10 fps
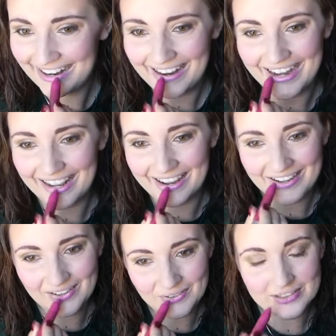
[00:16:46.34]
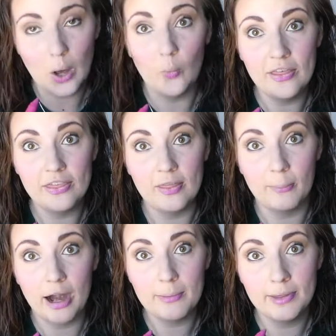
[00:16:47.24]
And it goes with the
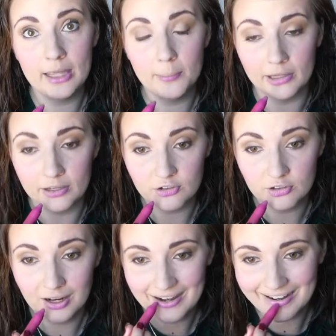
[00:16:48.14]
bright pink blush.